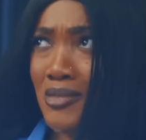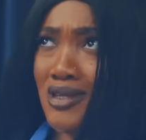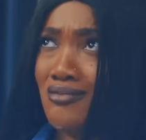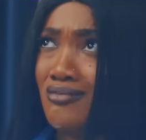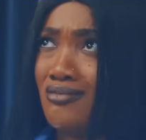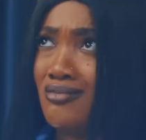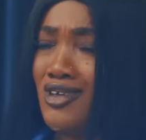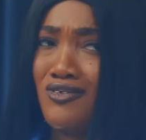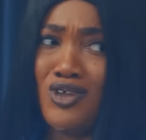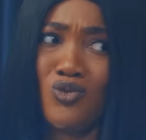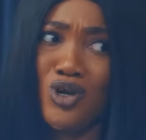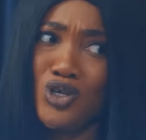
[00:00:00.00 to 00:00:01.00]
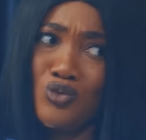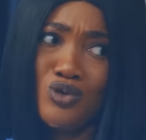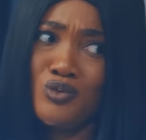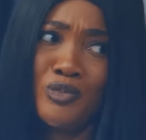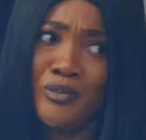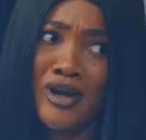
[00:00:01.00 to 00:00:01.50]
I mean, if they were, you
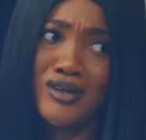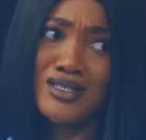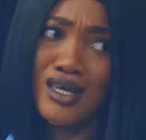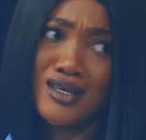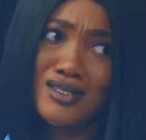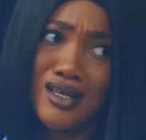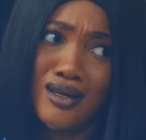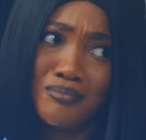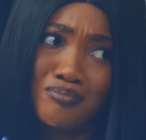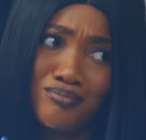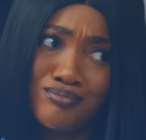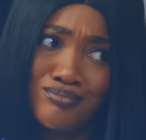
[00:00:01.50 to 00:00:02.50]
wouldn't be married to Kester.